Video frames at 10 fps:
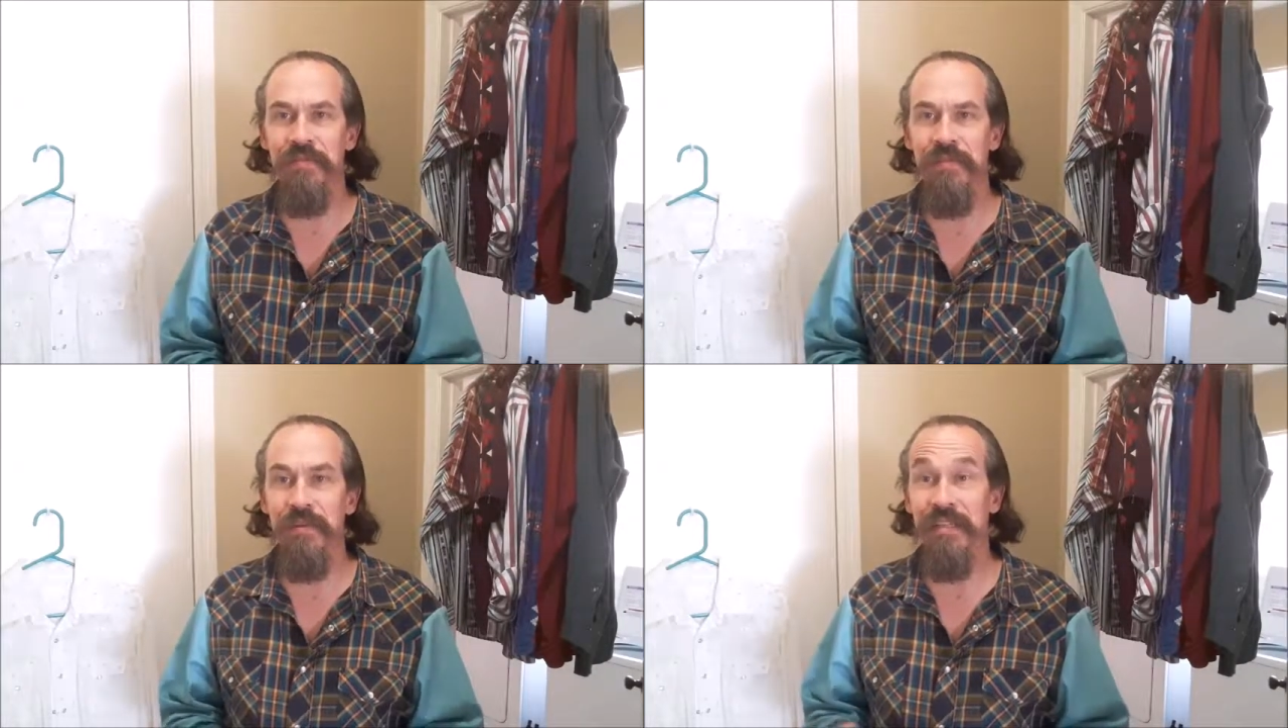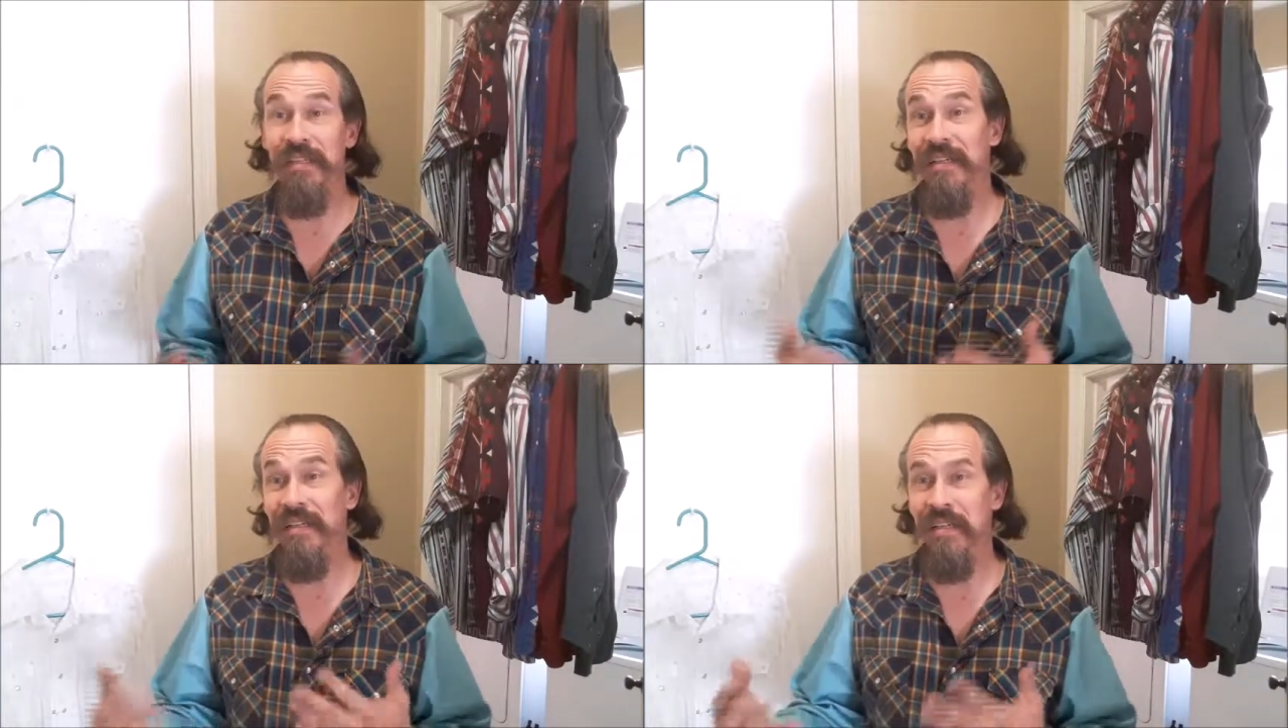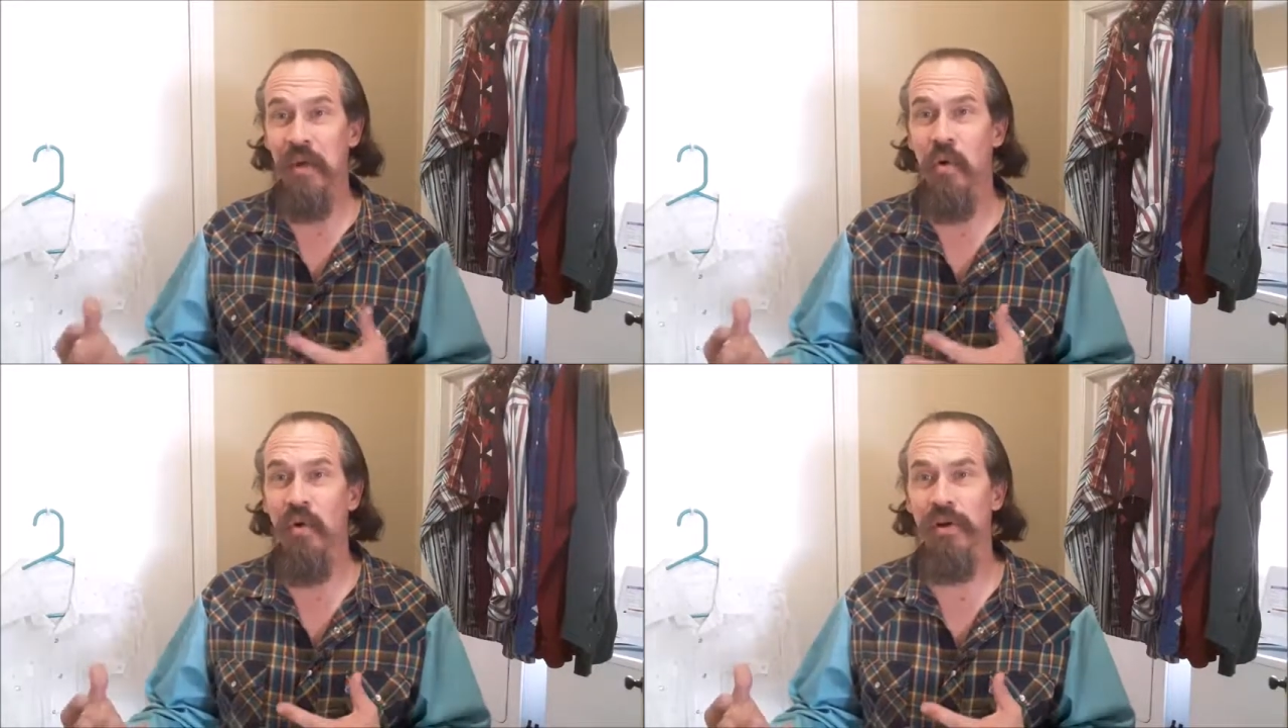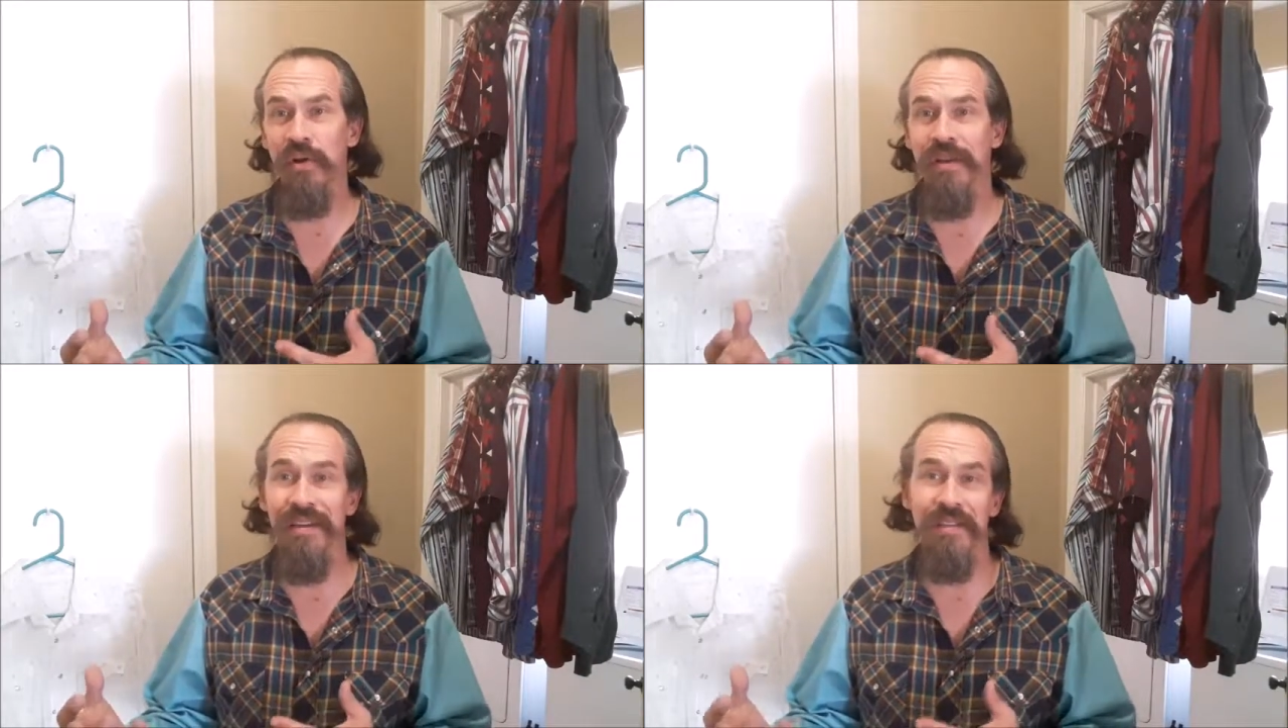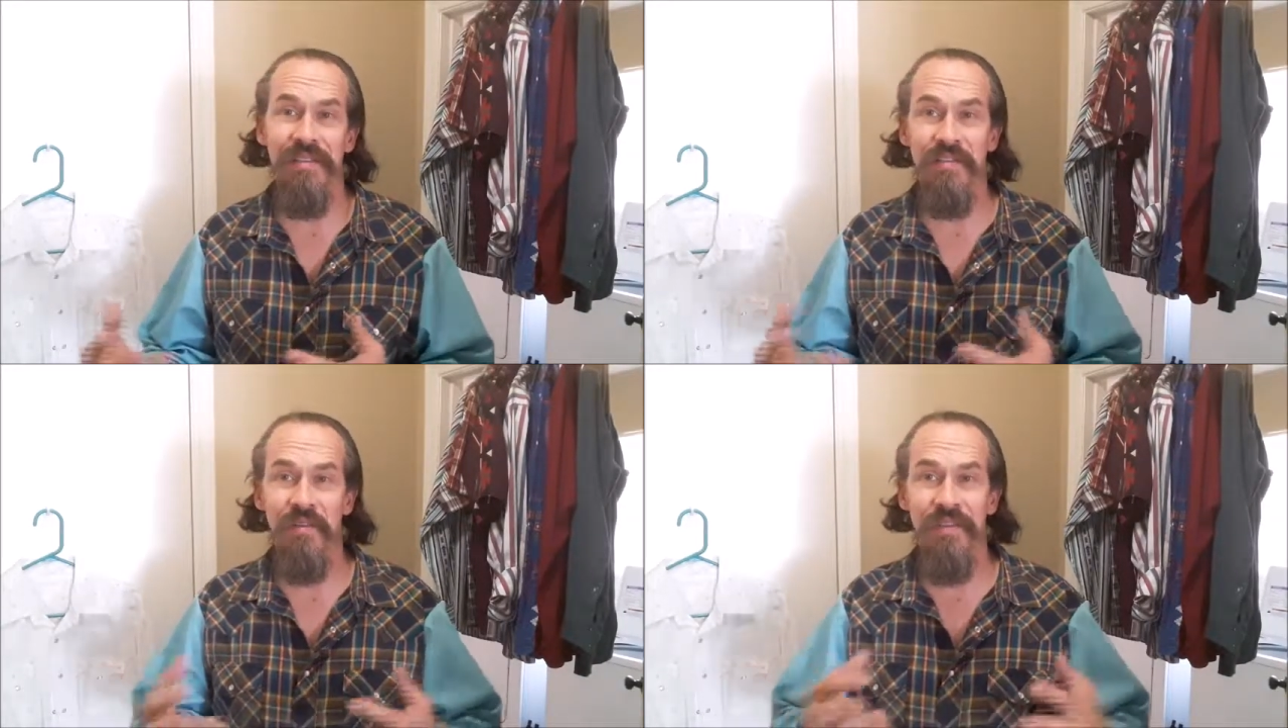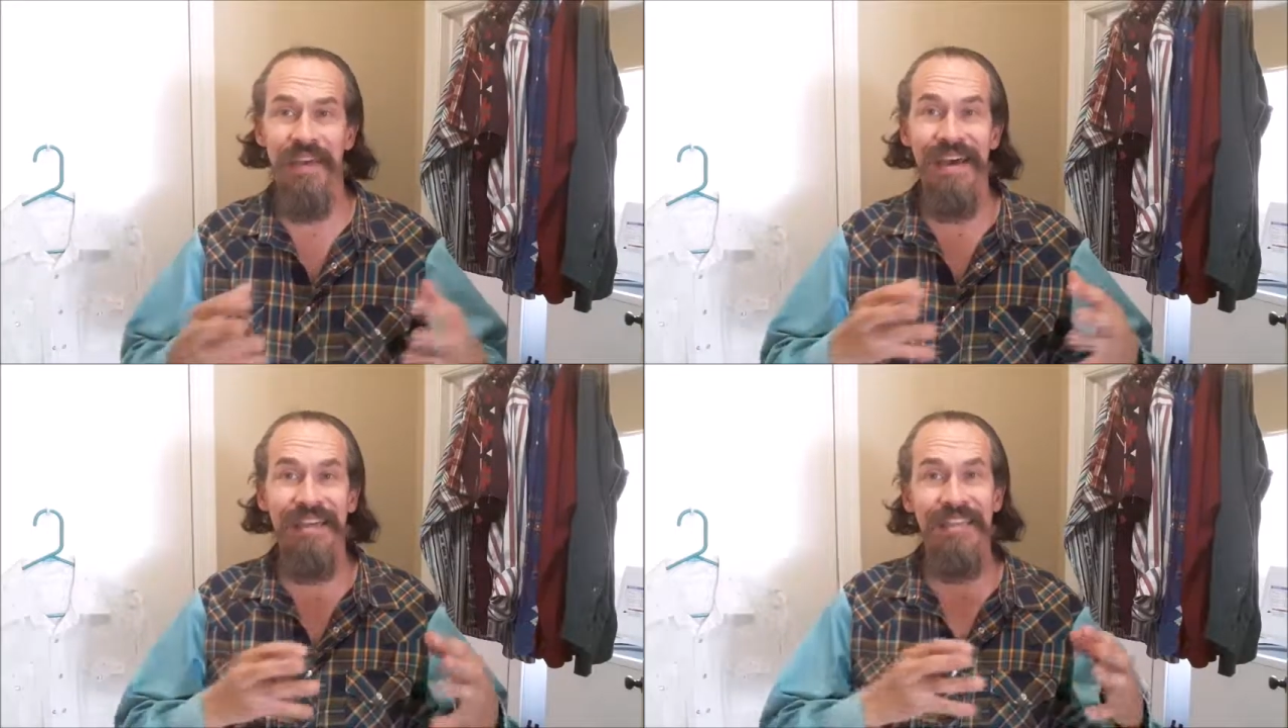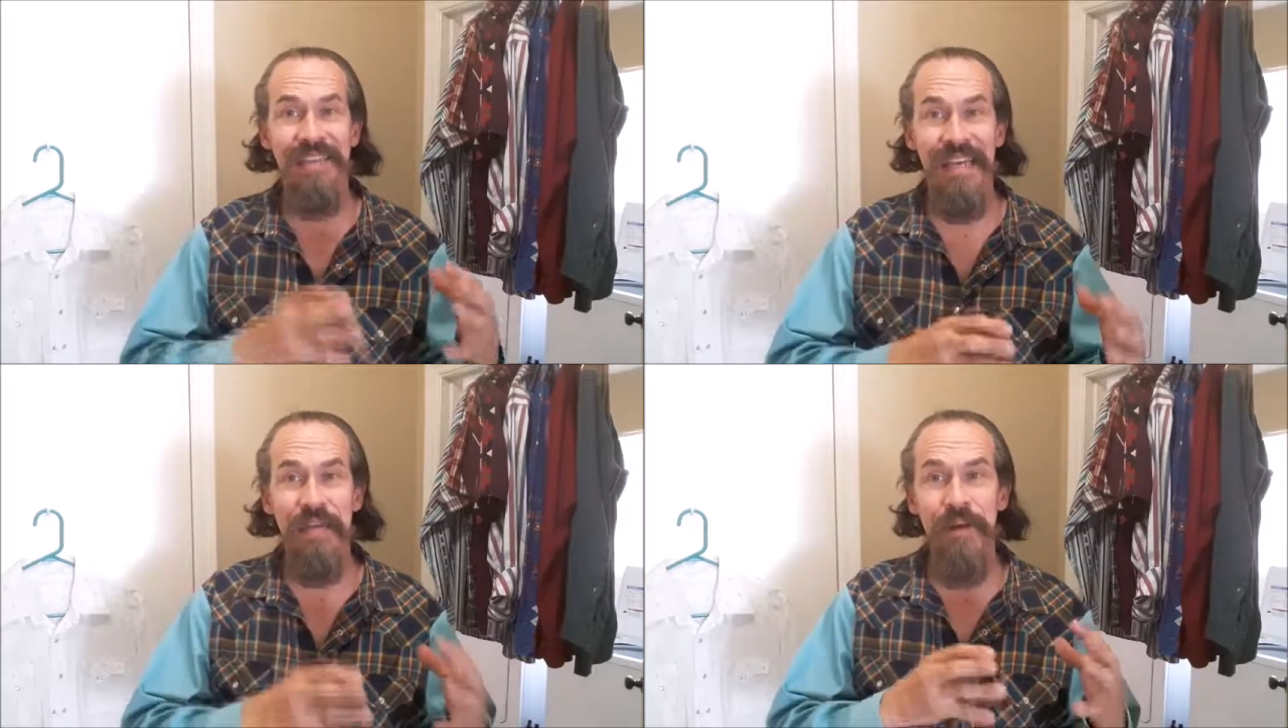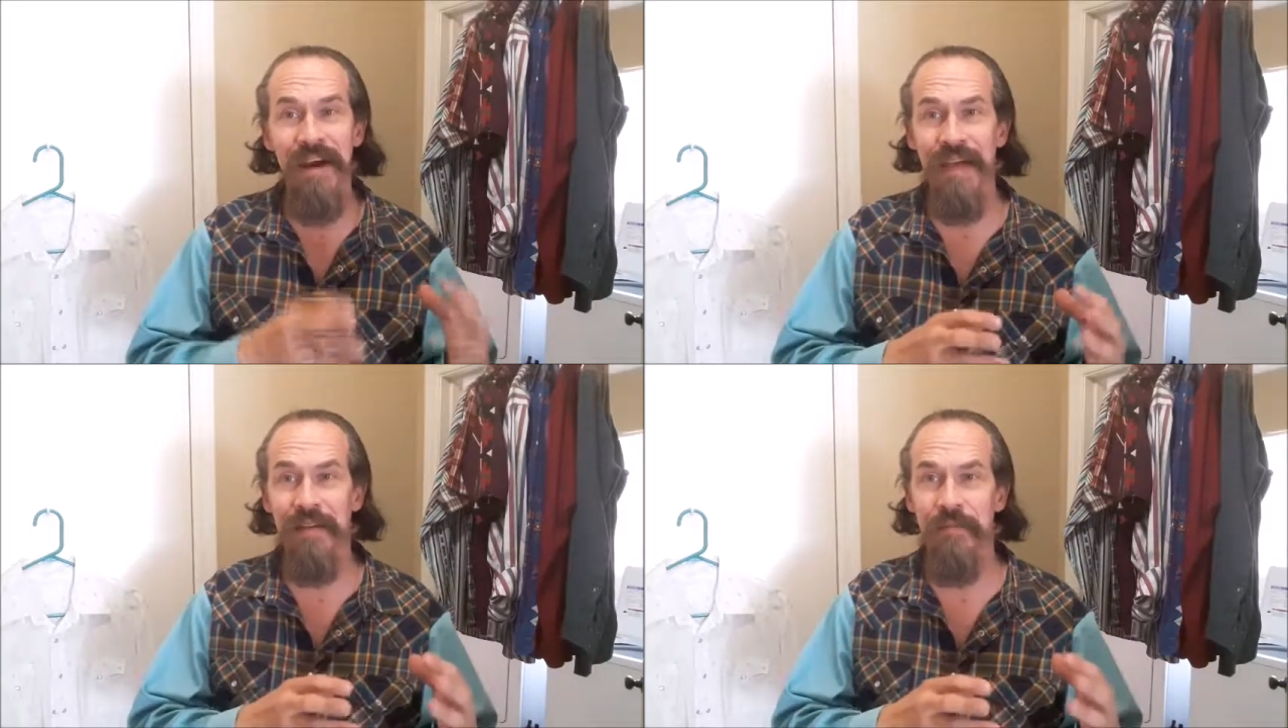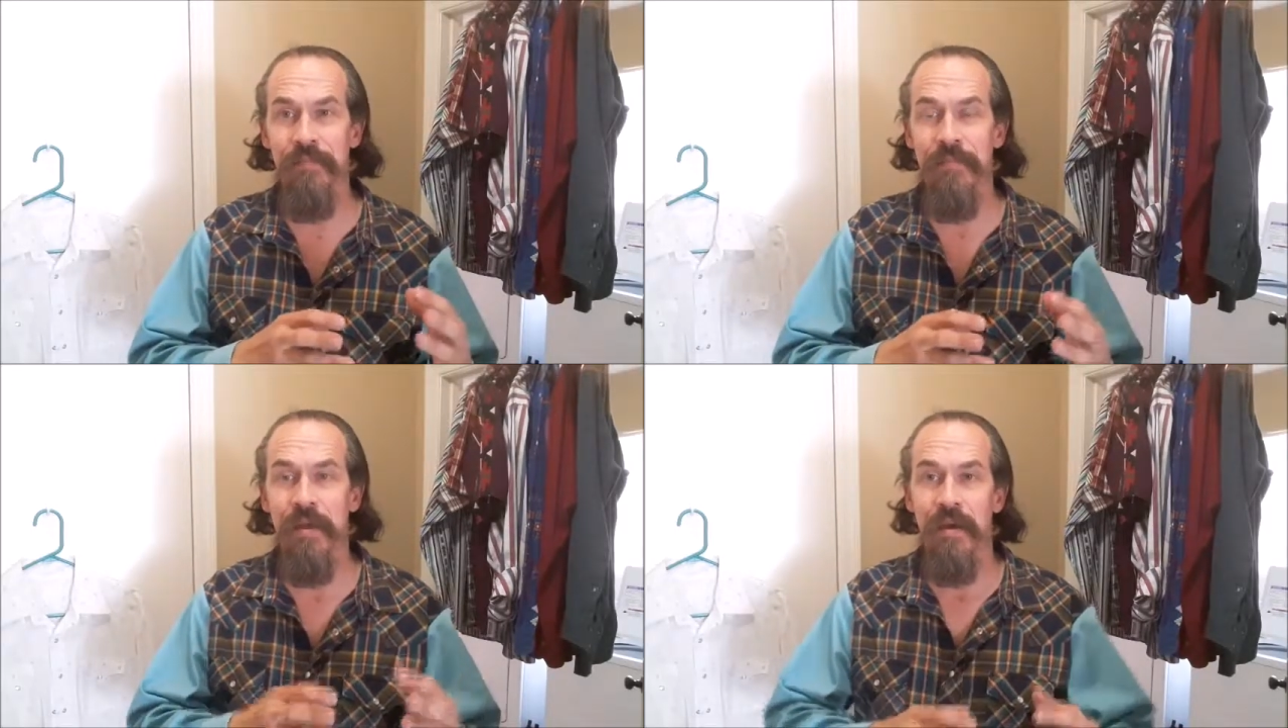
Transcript: for as little as $0.25 and sold that same item,